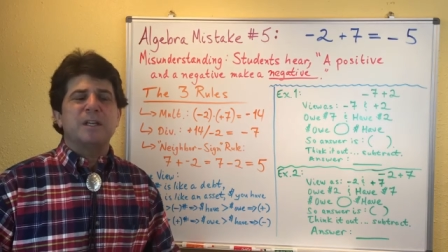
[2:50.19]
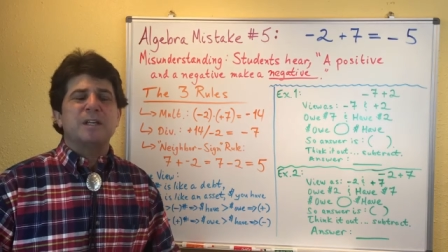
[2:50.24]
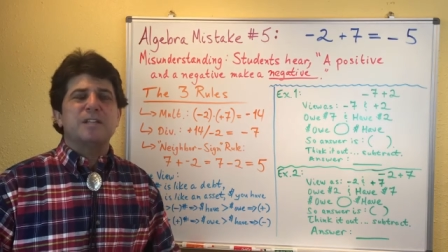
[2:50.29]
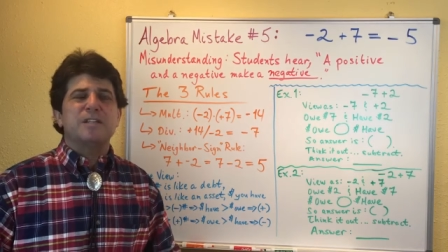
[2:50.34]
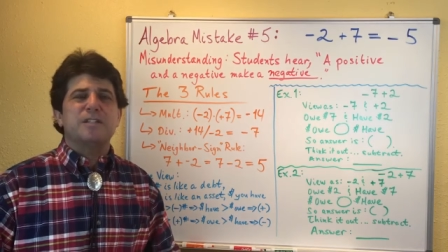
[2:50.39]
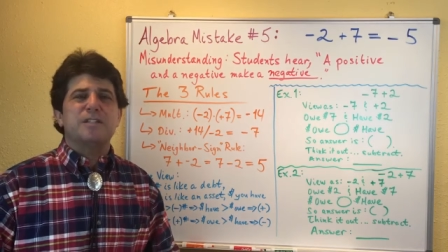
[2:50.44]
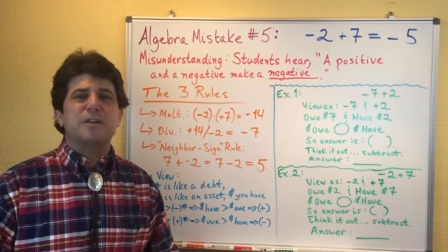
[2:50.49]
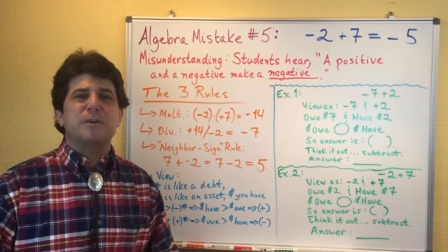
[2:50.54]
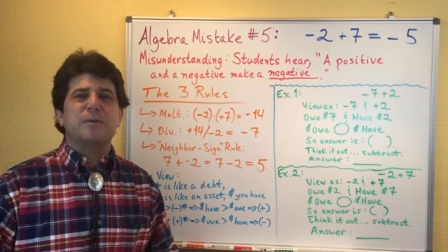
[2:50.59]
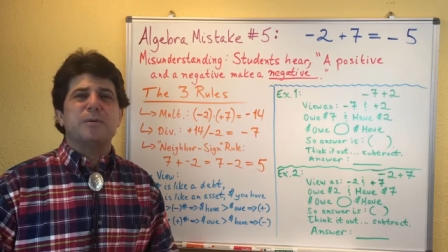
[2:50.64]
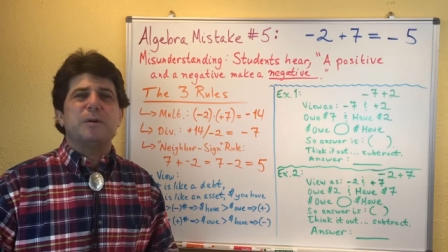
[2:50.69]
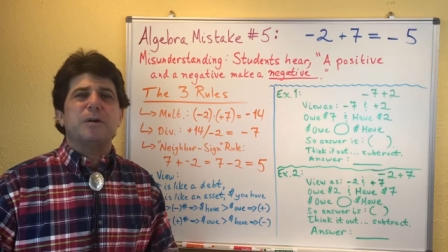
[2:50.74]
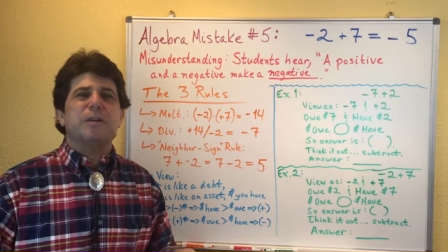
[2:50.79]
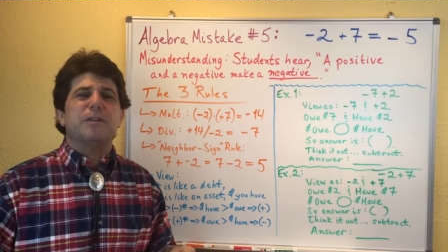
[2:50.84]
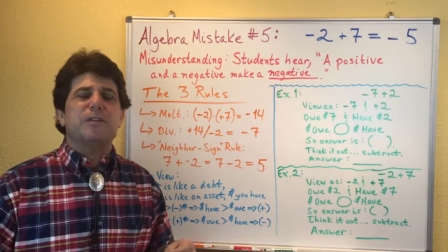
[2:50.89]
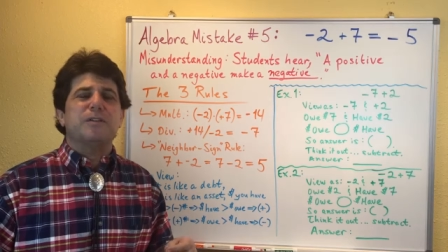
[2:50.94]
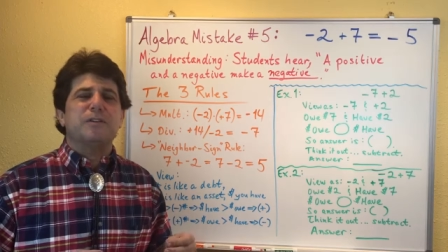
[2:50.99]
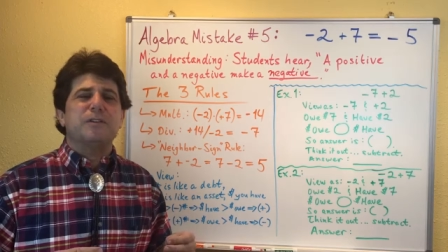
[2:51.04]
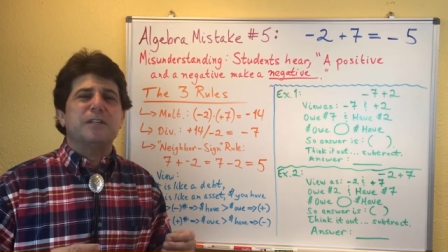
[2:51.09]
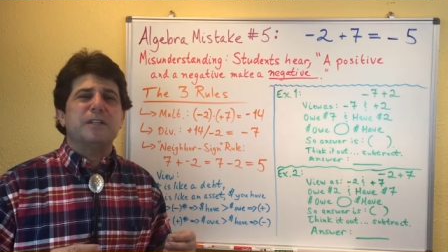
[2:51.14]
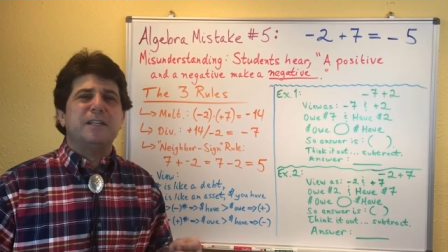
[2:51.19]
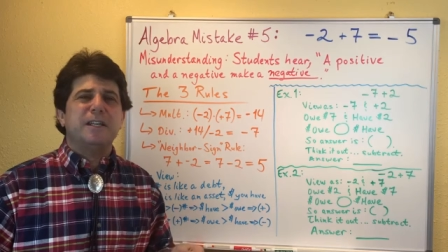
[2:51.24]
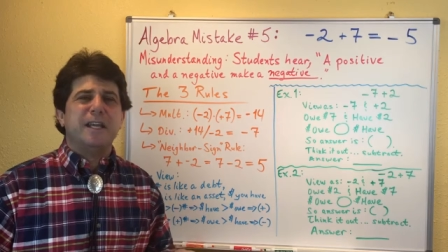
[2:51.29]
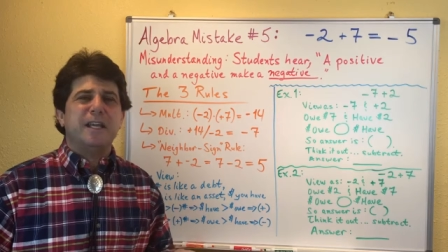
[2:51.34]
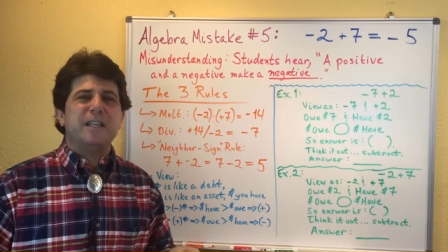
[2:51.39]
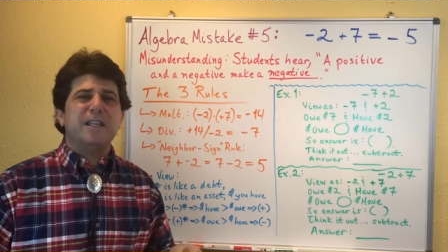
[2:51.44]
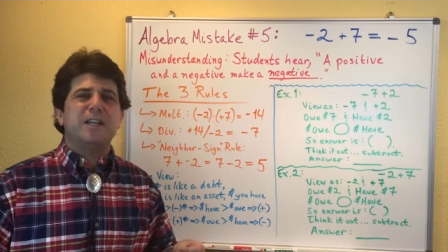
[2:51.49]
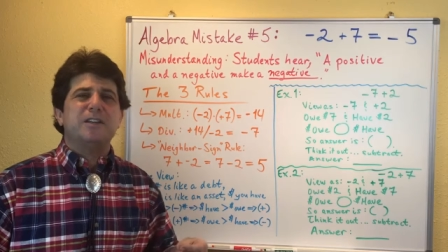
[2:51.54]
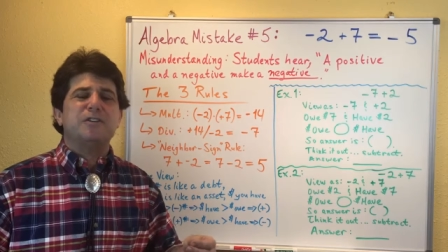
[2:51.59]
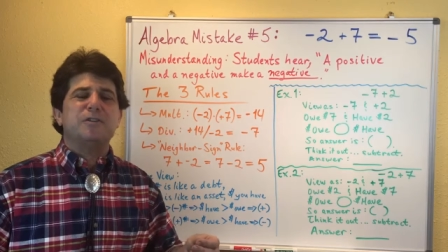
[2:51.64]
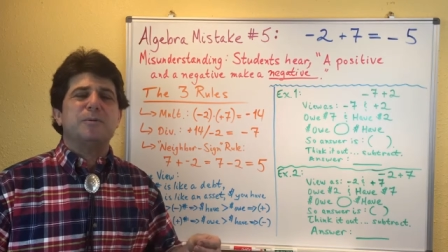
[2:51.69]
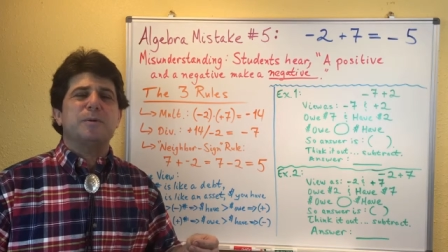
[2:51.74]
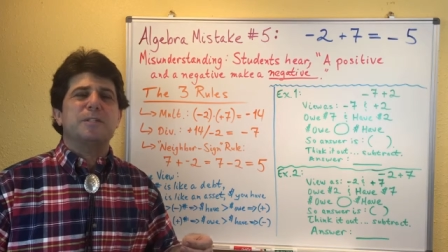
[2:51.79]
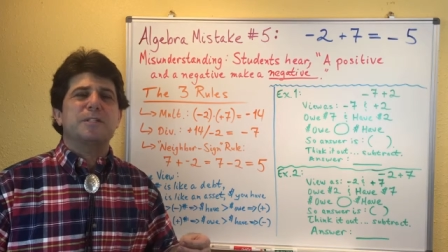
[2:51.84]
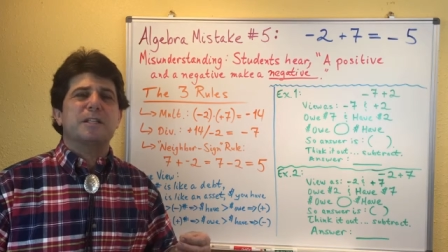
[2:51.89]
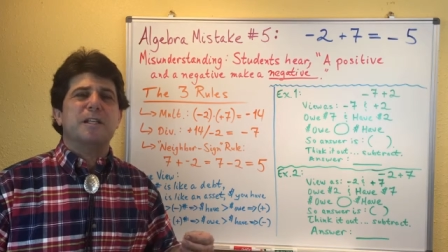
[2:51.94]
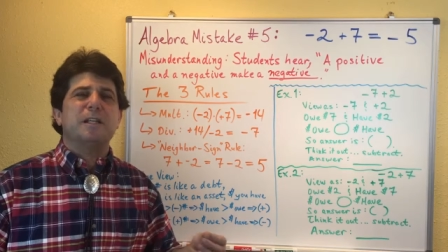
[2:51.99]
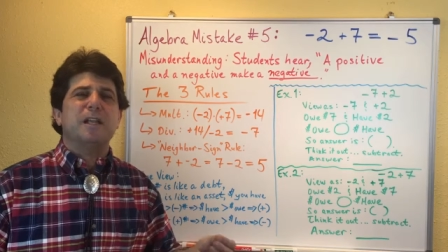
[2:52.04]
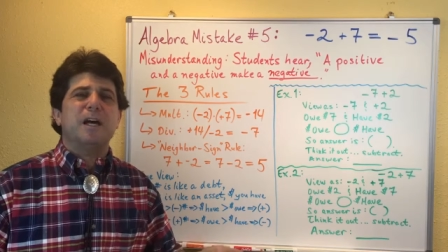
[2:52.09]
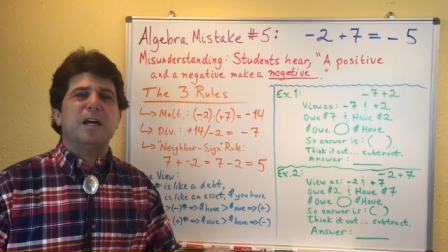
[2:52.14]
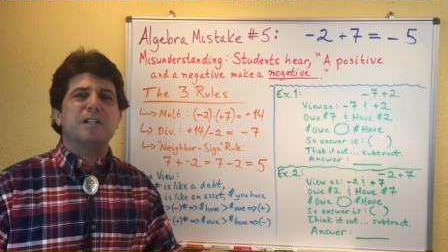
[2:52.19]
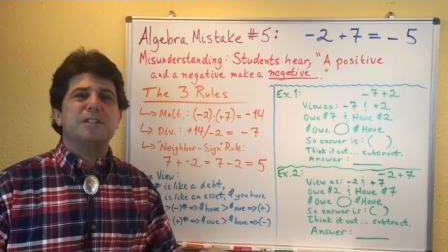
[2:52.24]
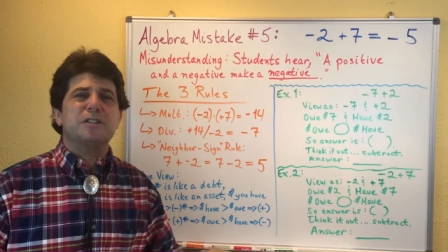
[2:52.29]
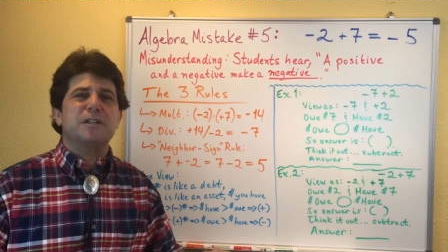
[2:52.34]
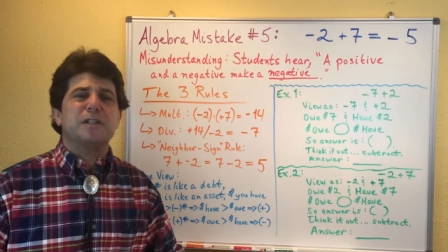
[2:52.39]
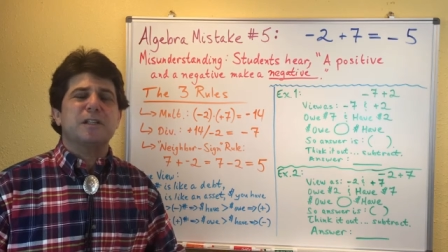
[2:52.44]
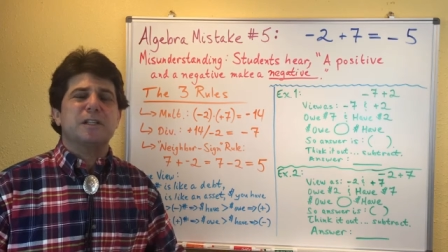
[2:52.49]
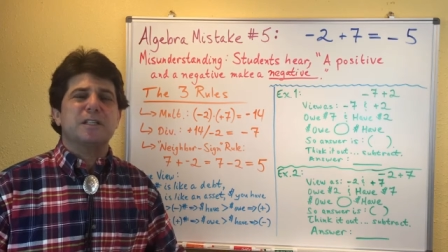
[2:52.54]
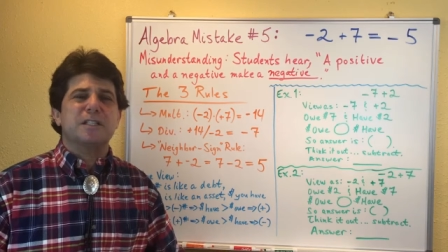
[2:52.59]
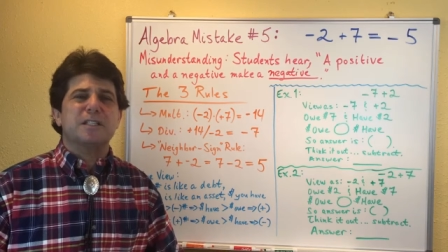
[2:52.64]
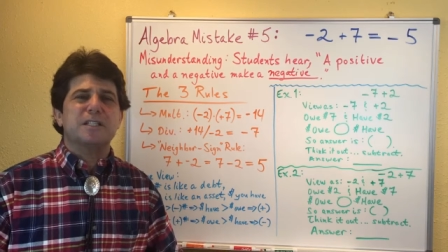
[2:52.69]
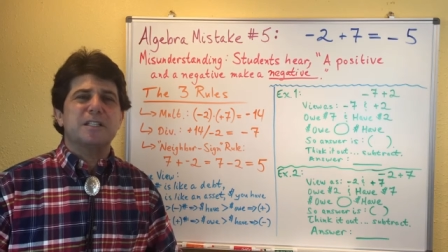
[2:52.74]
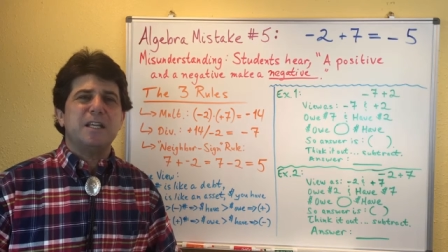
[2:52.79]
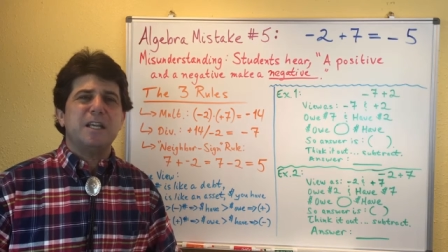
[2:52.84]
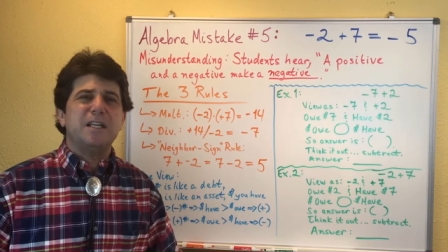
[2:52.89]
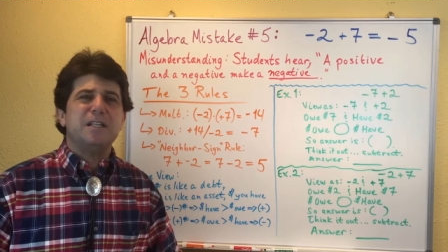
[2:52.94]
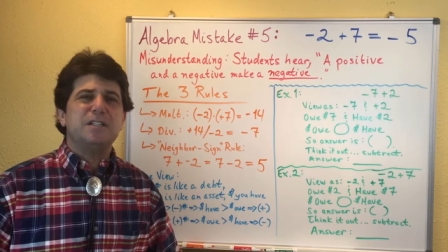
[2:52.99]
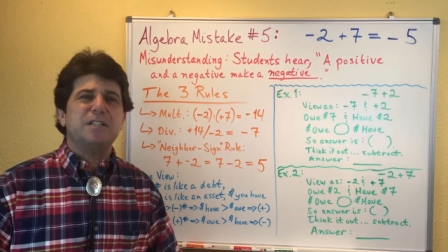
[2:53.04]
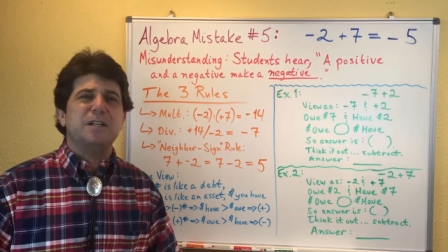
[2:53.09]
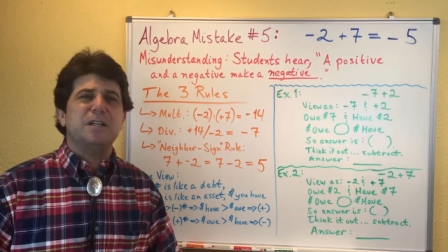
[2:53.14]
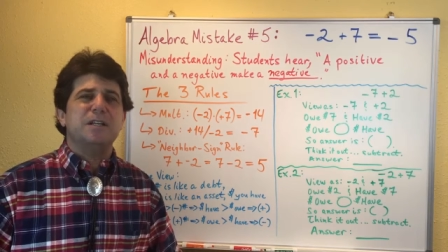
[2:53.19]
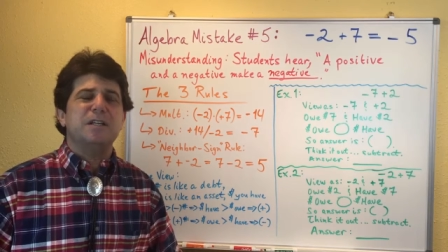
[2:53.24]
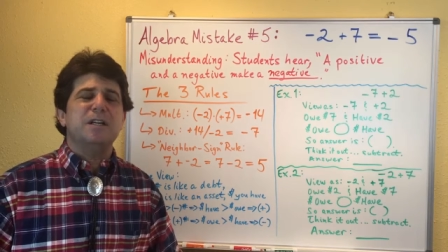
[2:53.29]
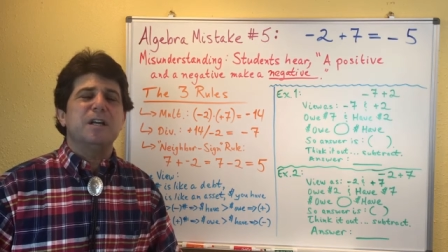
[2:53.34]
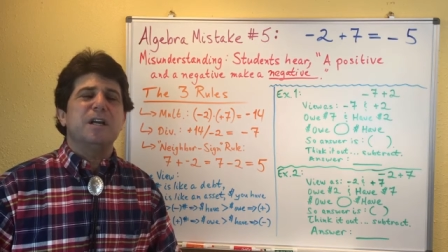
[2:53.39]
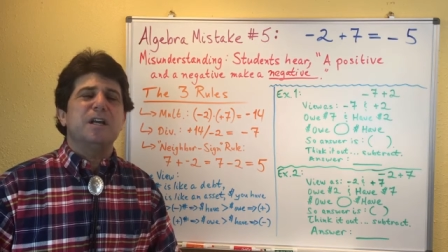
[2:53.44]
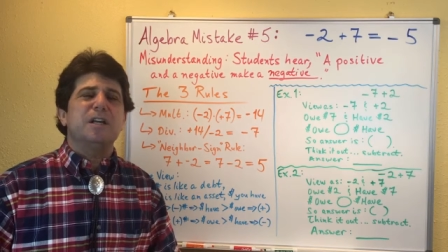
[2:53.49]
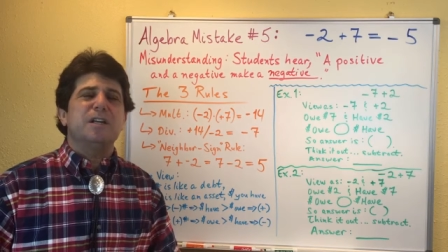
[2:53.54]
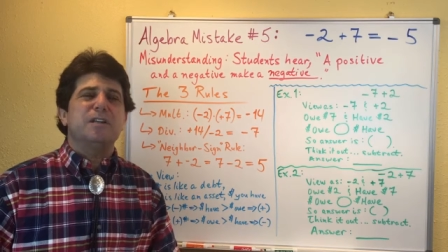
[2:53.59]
So to take that to its logical extension,